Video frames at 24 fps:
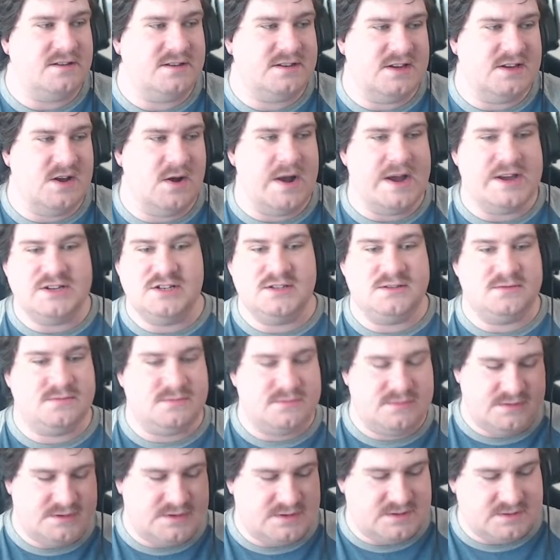So I just
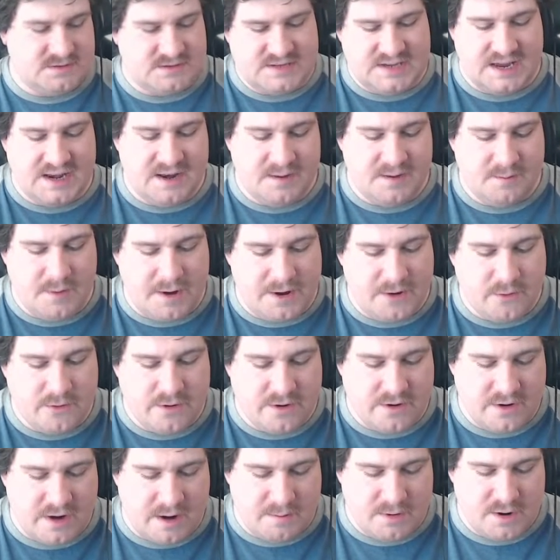send in my order
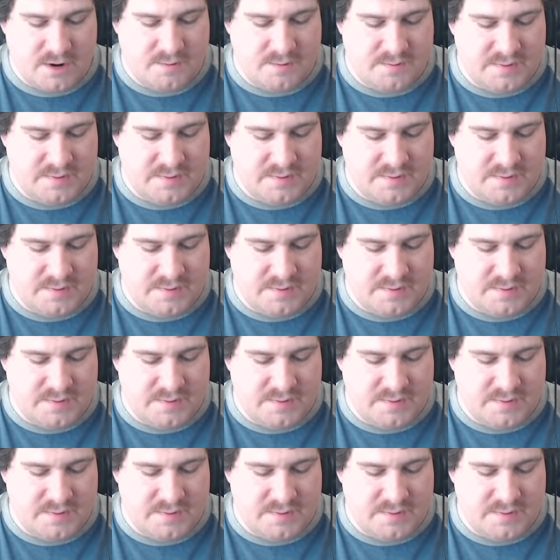number.